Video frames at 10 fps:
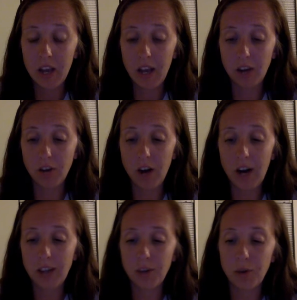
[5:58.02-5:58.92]
I
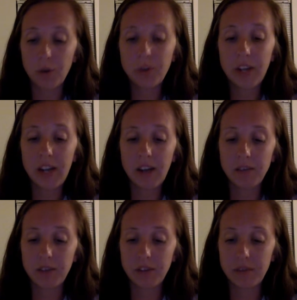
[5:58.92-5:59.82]
cried the whole day
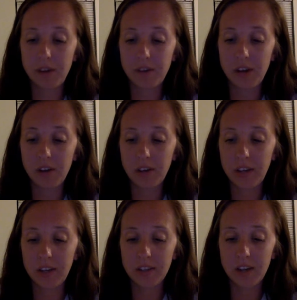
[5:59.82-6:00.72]
after I found out
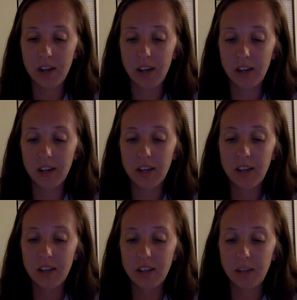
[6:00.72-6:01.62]
he had died.
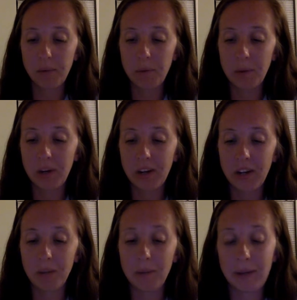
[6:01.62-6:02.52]
Then we buried
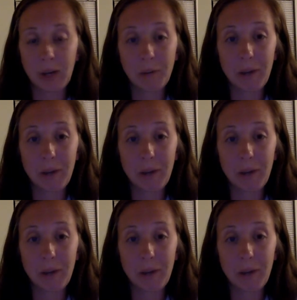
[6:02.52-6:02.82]
him in our